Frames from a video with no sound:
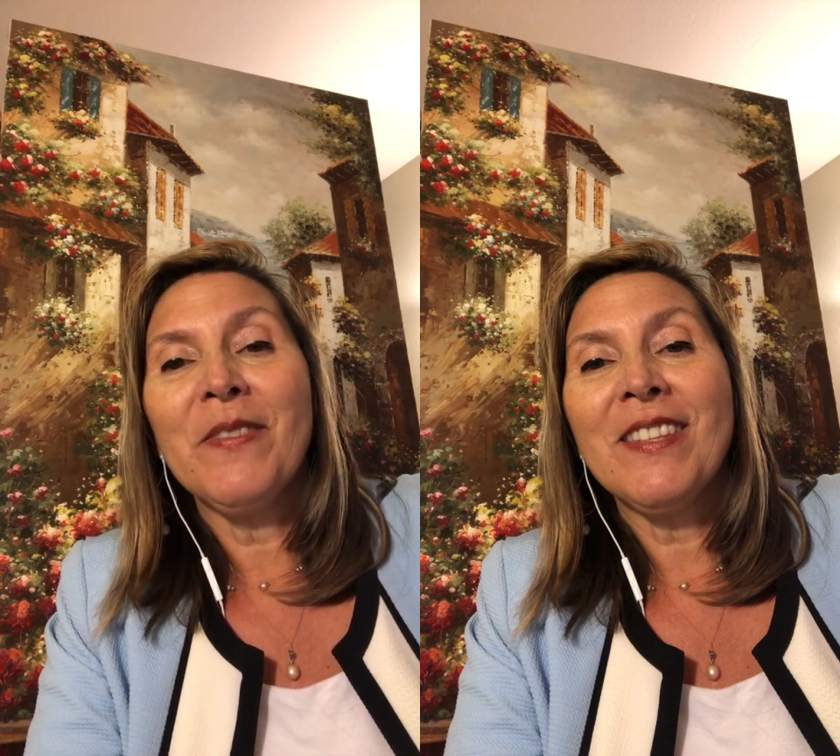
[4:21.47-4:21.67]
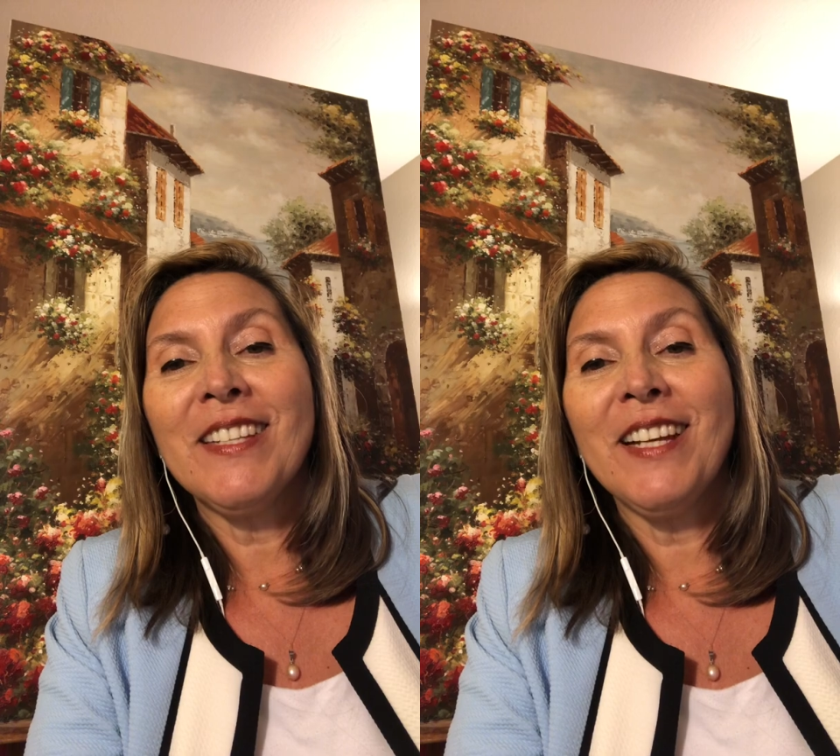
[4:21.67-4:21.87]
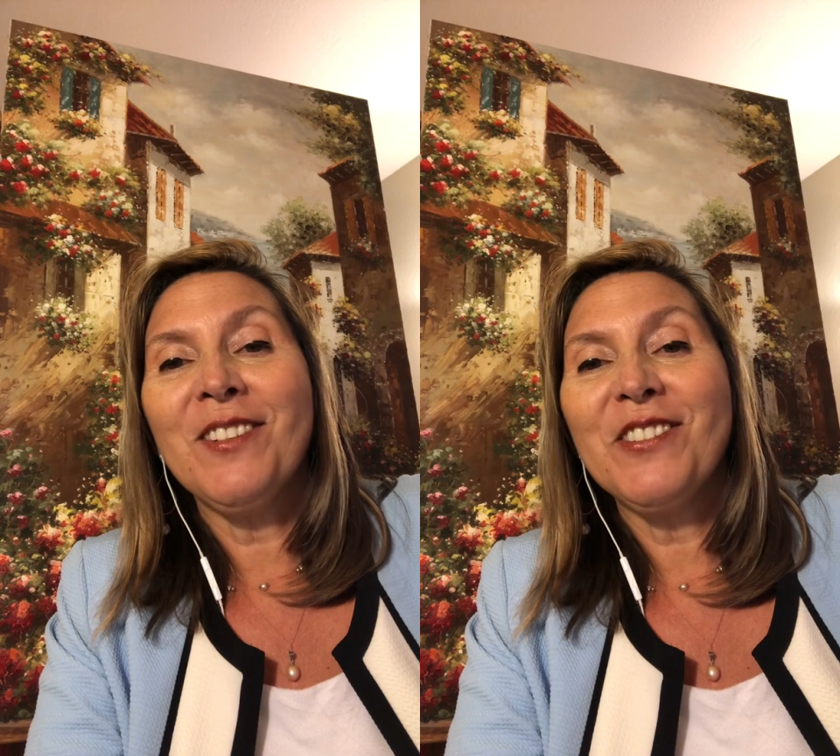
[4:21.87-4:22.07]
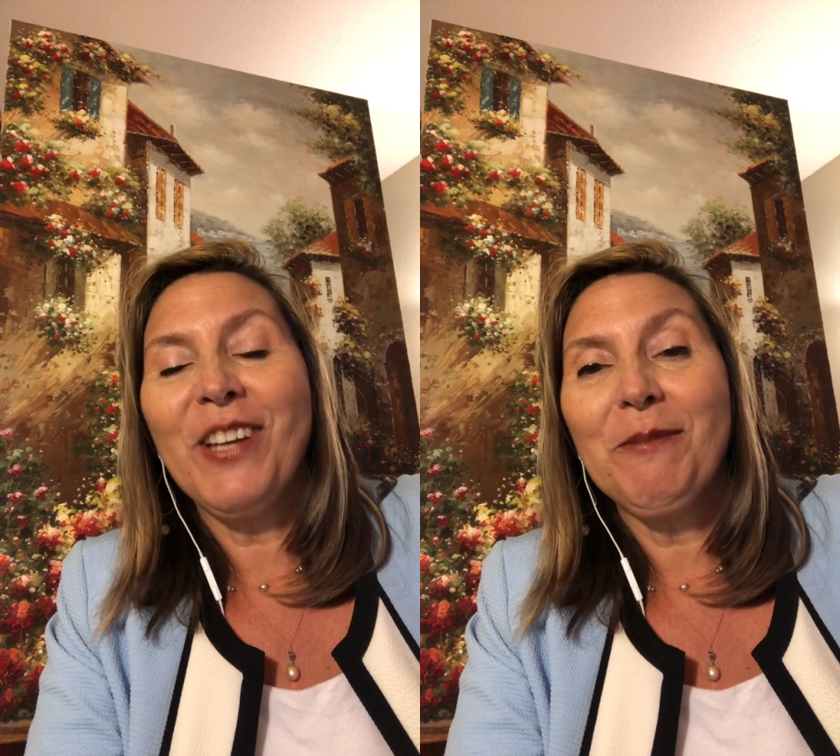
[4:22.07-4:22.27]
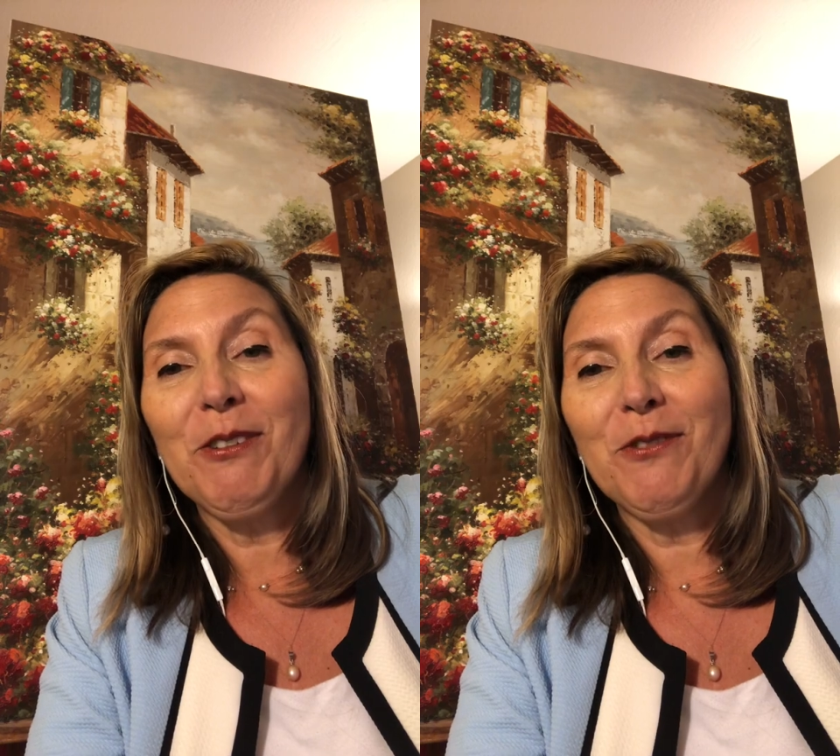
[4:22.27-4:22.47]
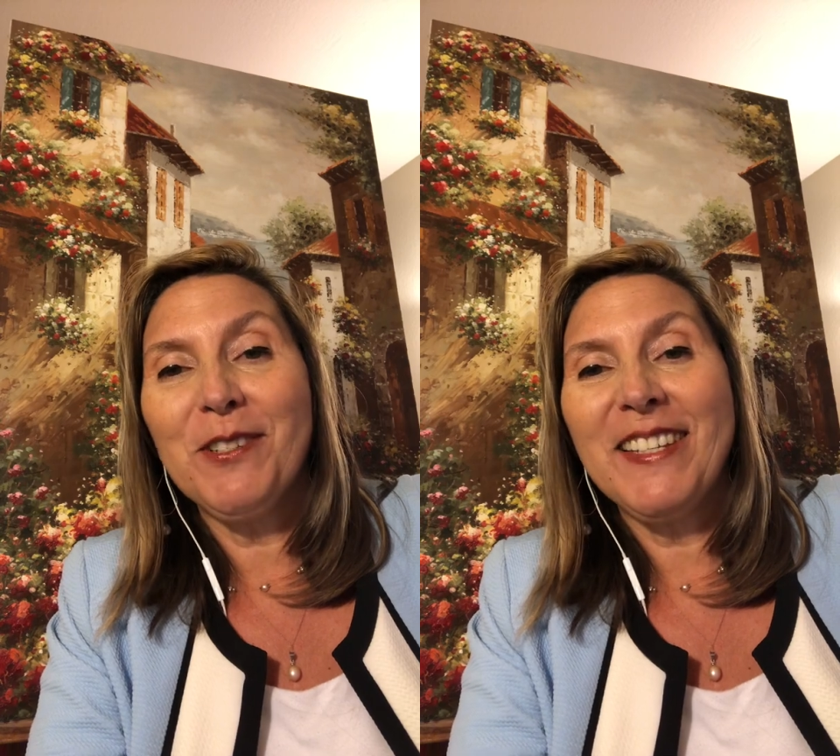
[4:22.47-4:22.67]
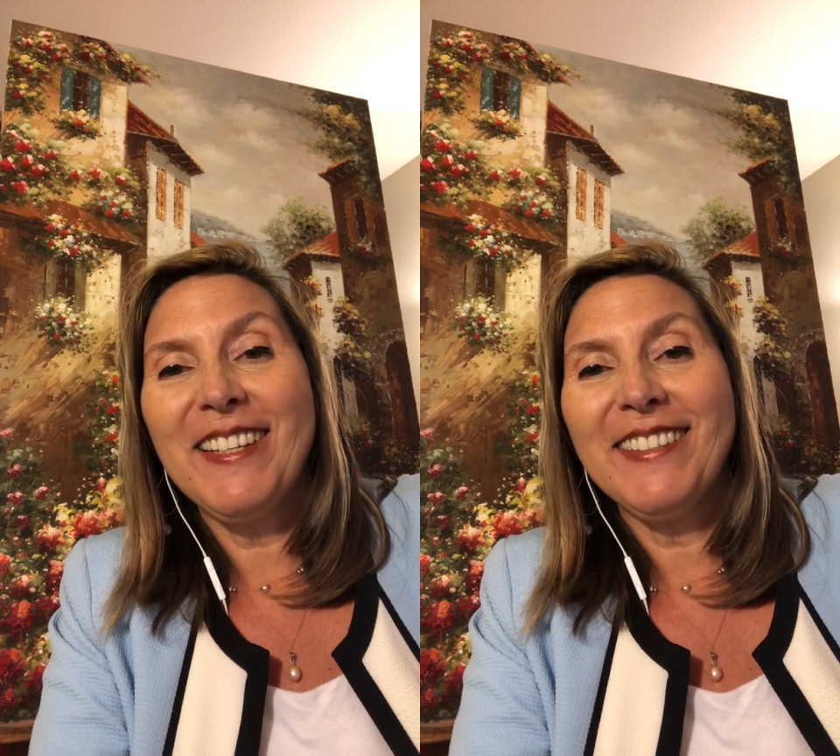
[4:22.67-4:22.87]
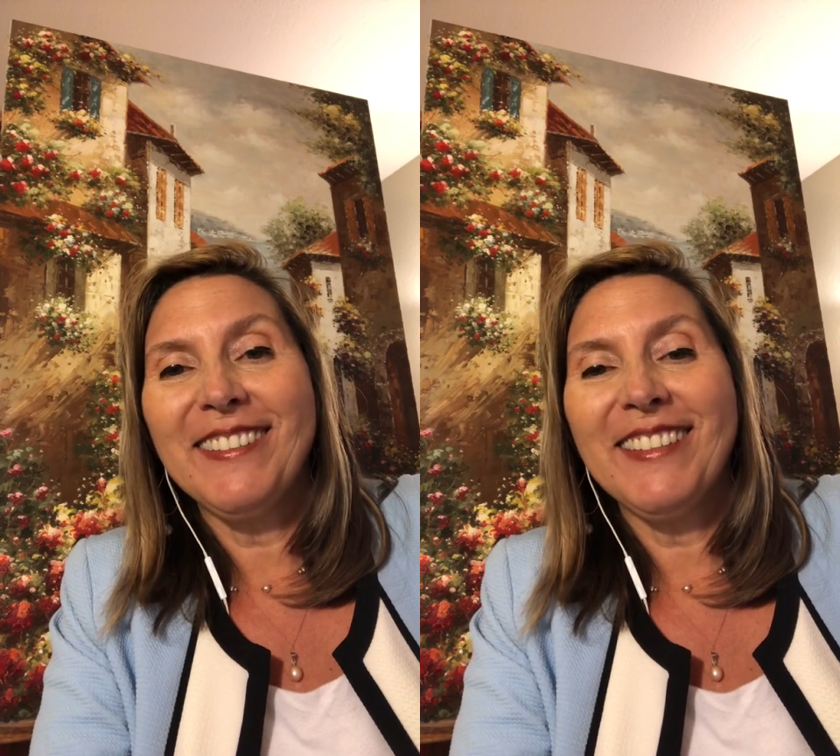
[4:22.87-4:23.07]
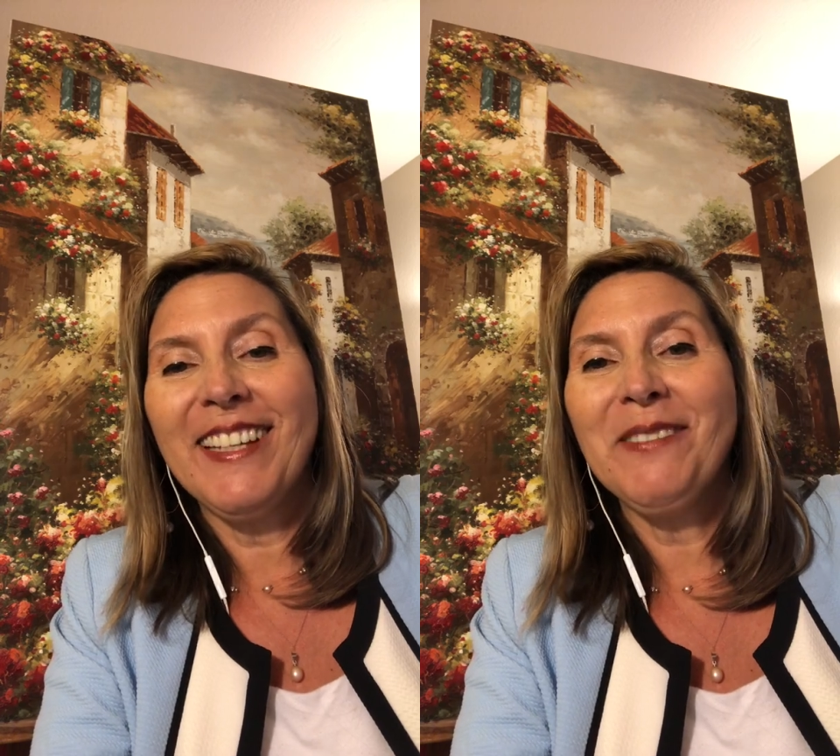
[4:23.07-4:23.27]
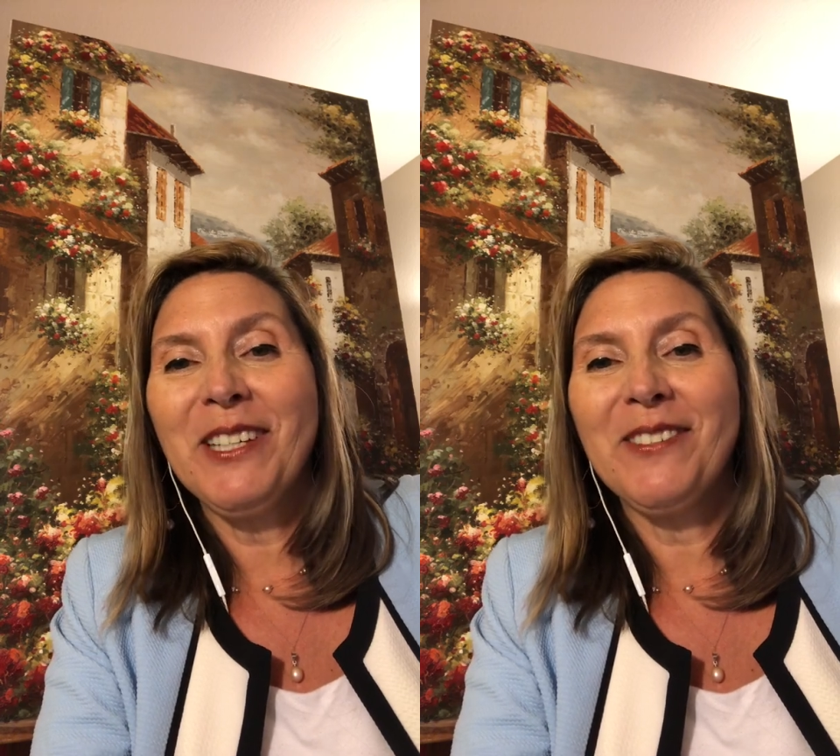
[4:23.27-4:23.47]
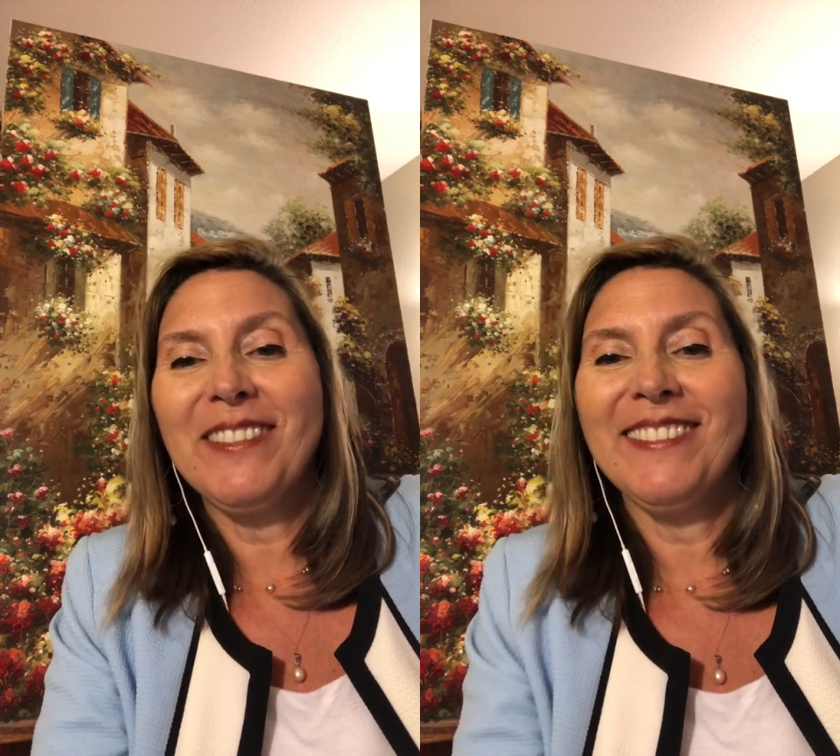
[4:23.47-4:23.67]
tackle chapter 14. Have a good one.